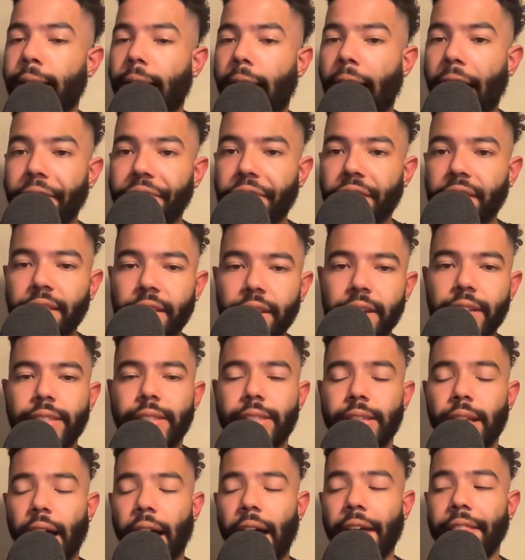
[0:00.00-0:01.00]
I think
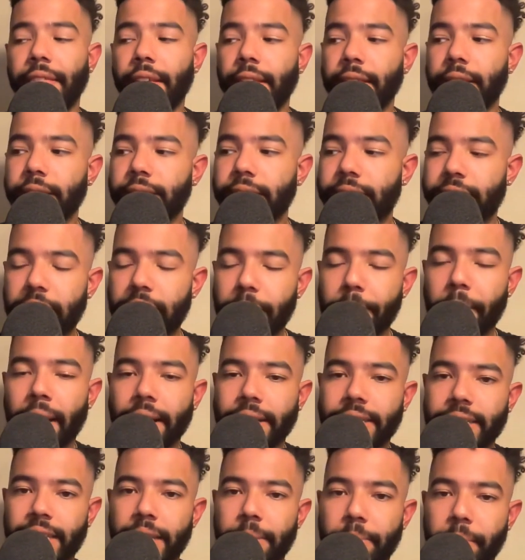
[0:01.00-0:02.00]
this
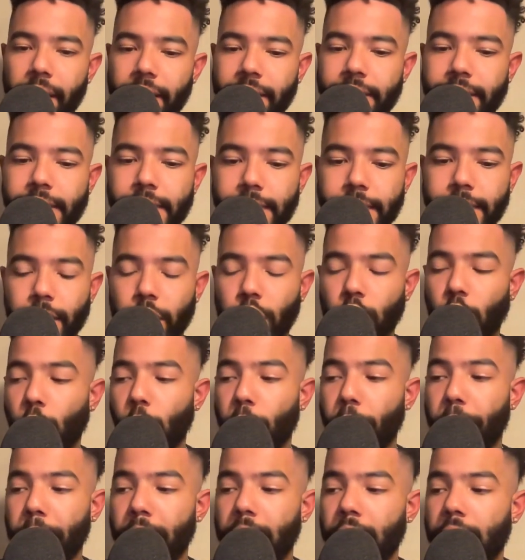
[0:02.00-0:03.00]
D-backs team next season
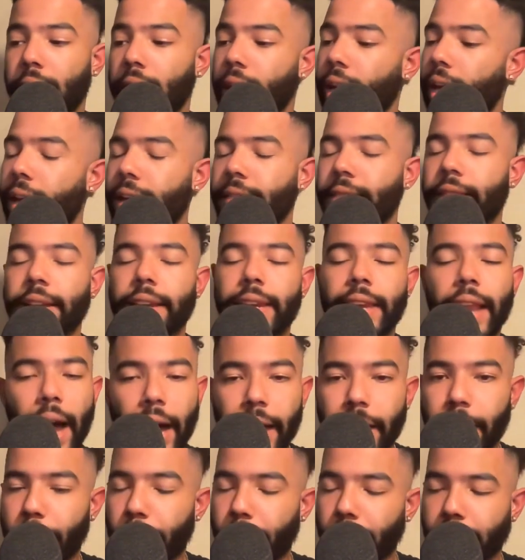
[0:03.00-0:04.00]
could be in the
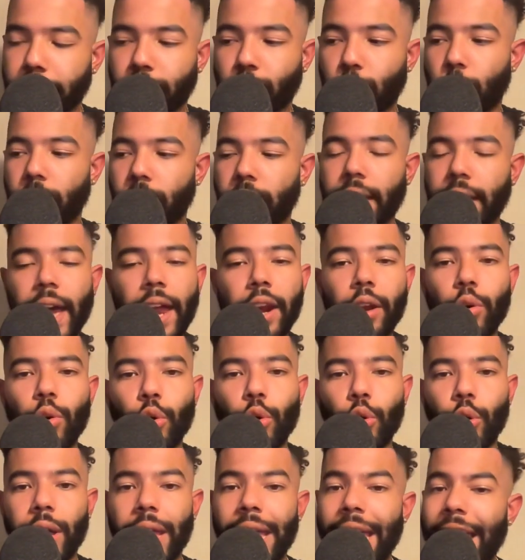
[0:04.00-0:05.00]
90 plus win
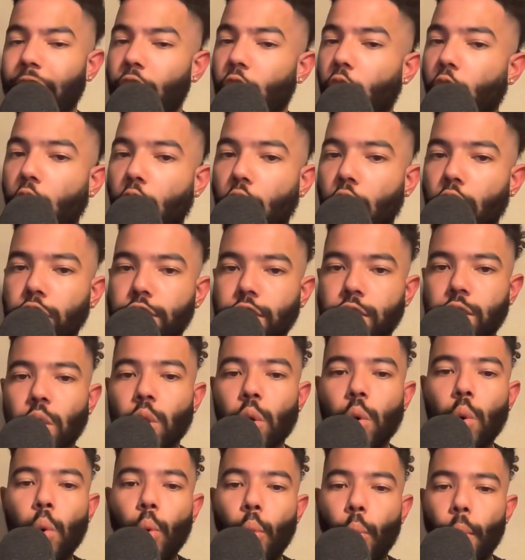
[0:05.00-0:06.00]
category and
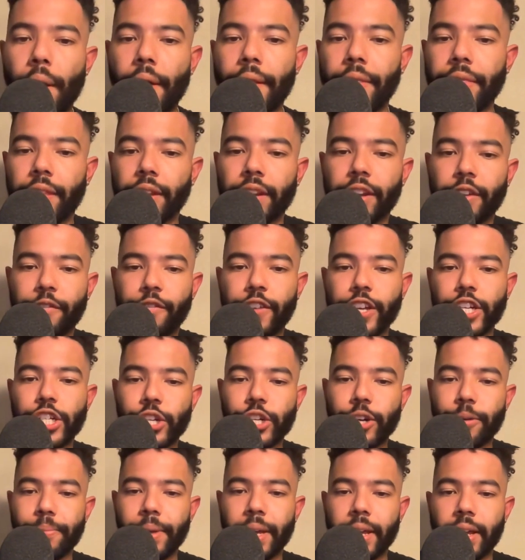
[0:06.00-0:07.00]
also win the
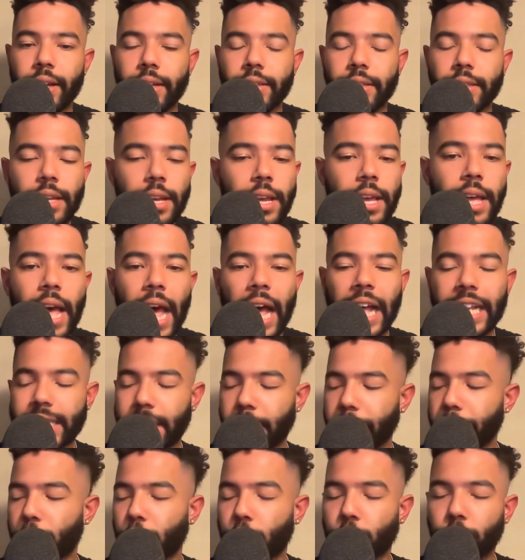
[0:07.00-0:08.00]
division, because as
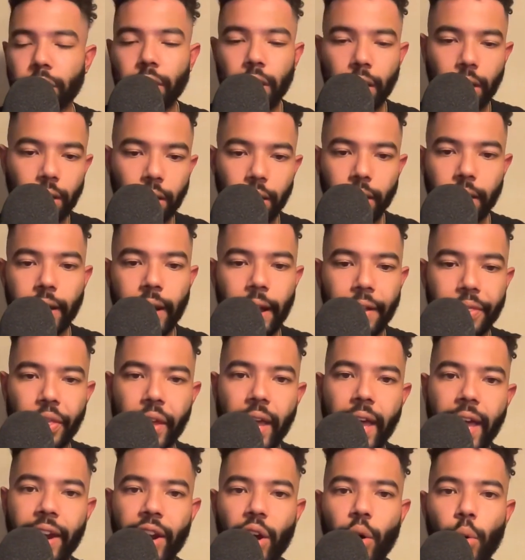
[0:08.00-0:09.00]
I'm currently looking at
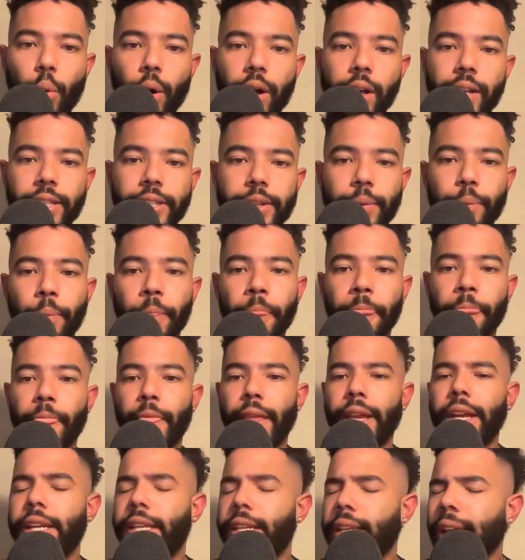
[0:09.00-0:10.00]
the NL West,
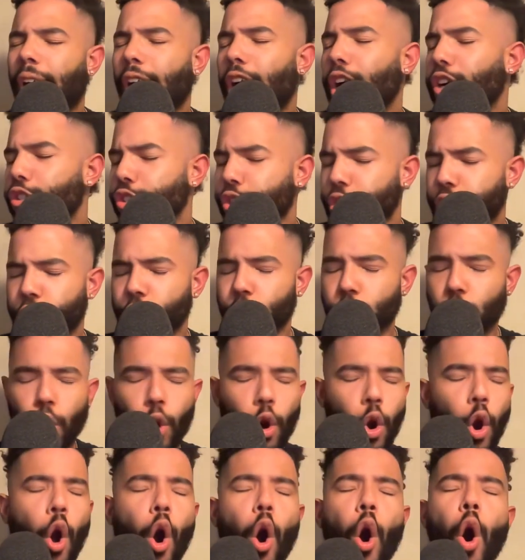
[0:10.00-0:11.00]
the Dodgers
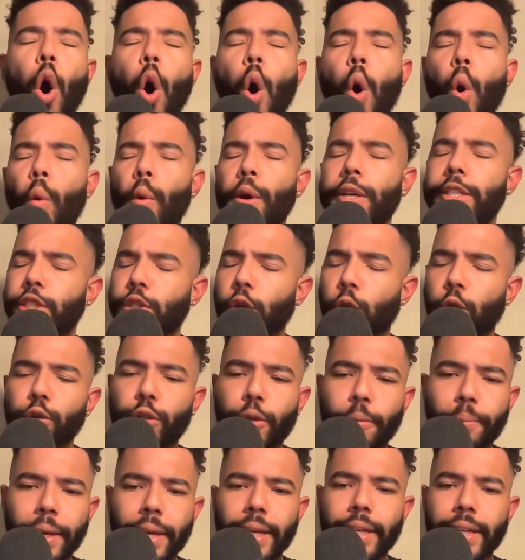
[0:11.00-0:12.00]
are always going
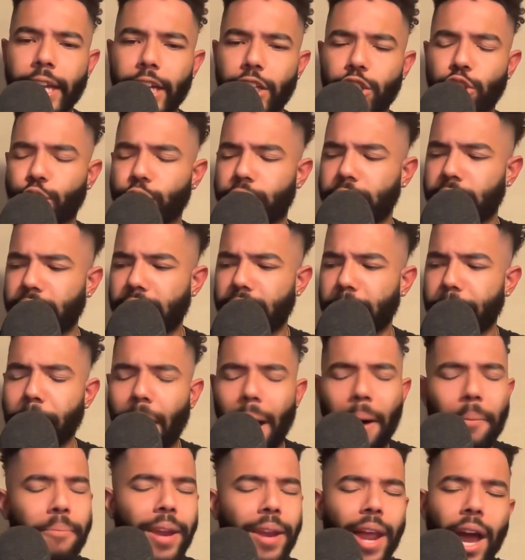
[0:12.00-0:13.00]
to be a dangerous team.
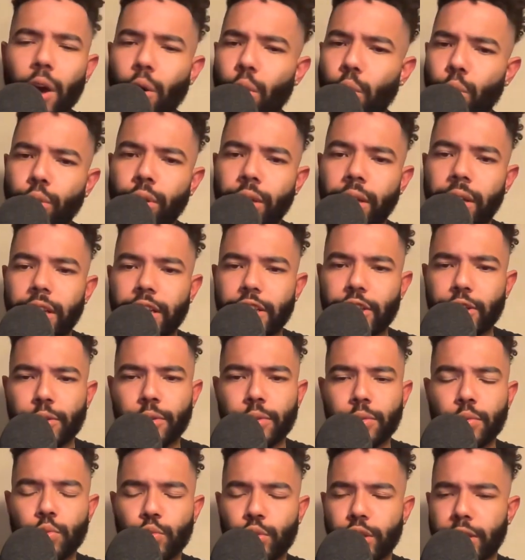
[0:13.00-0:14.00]
I'm not going to
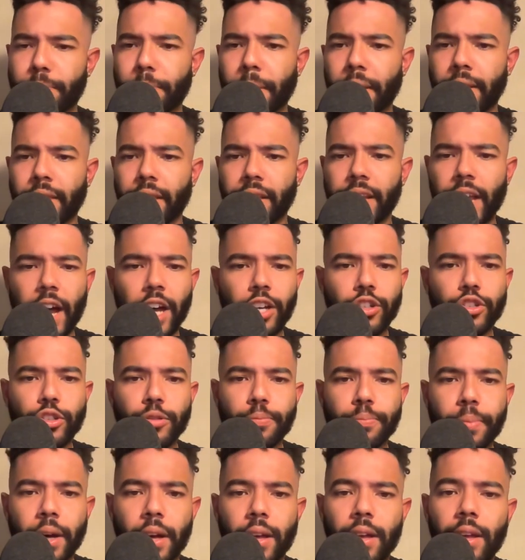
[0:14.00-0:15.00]
disrespect the
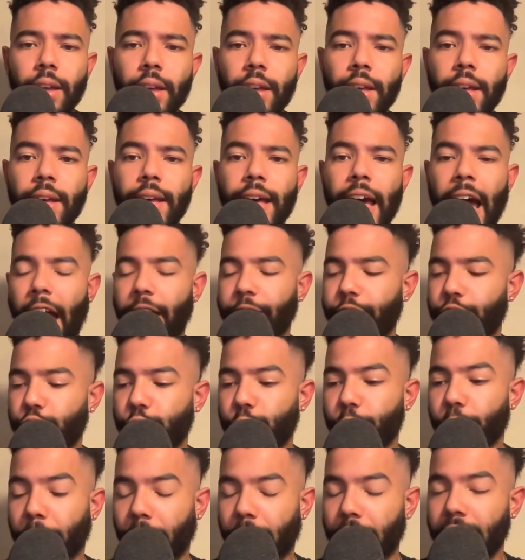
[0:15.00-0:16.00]
Dodgers, but
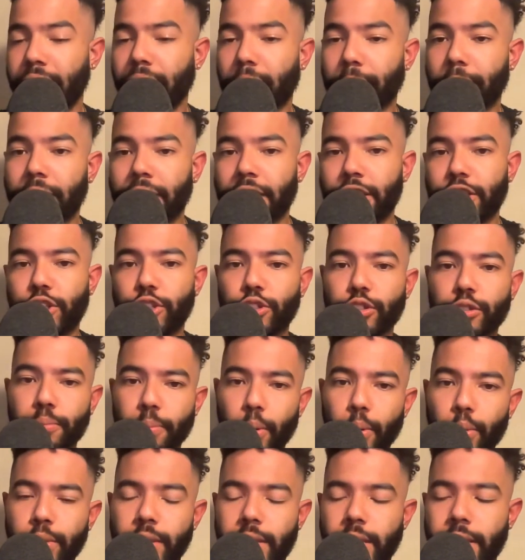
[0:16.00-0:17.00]
after playing them in this year's
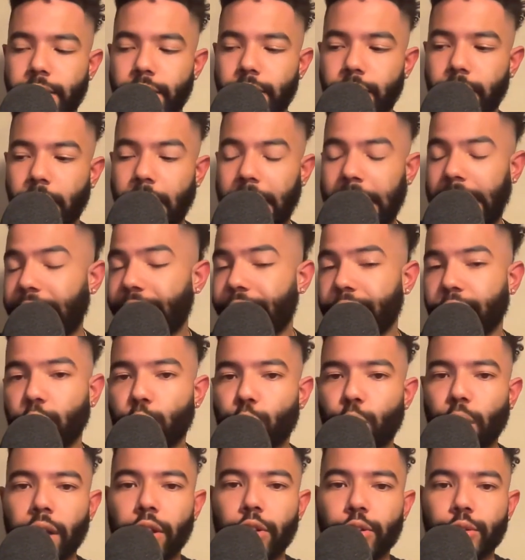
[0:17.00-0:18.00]
postseason and even the
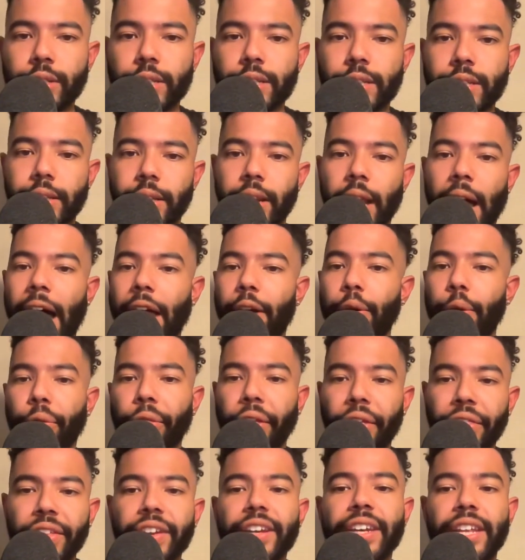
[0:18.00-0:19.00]
regular season, I don't
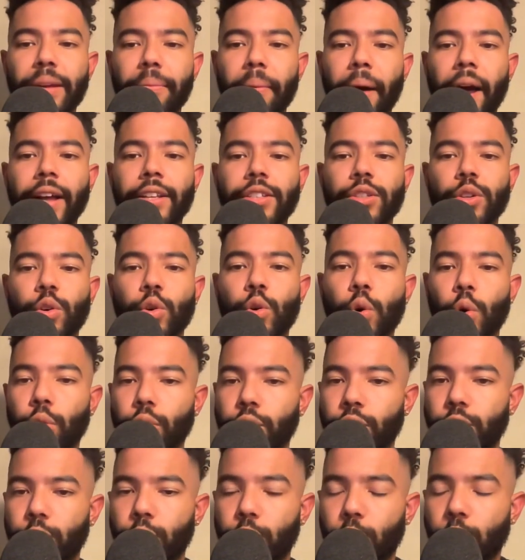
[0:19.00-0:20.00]
think the D-backs are going
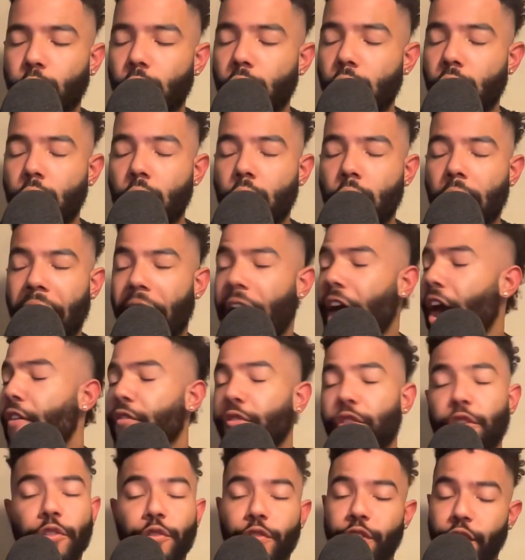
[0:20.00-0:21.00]
to
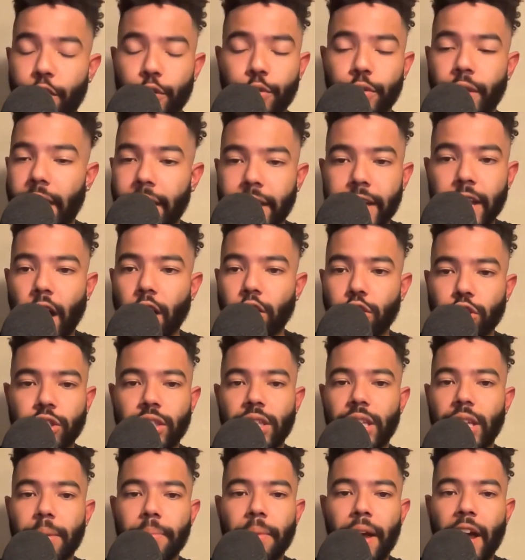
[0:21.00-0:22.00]
ever fear that Dodgers
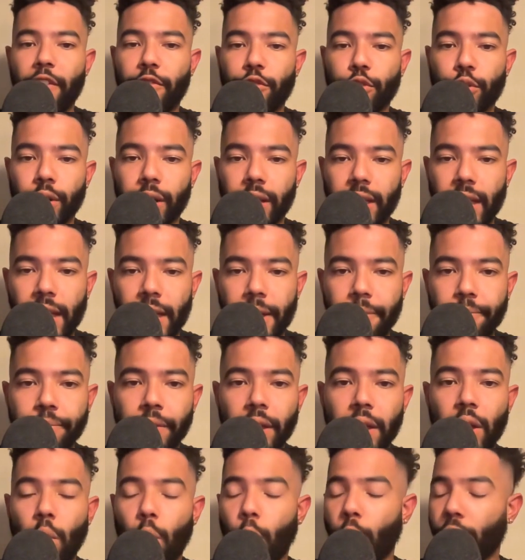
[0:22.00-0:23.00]
team ever again
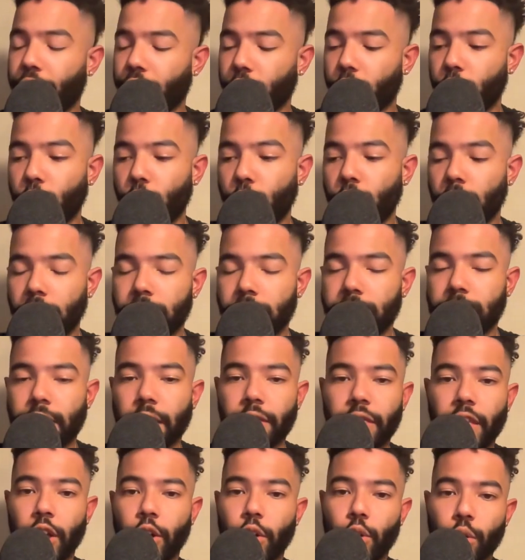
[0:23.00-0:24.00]
with the nucleus
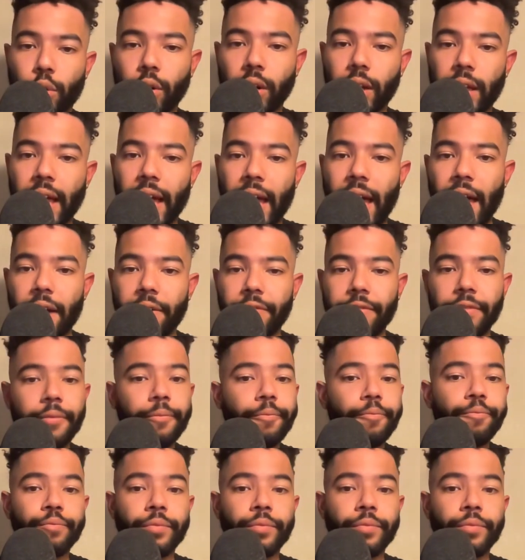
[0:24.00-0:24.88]
that they currently have.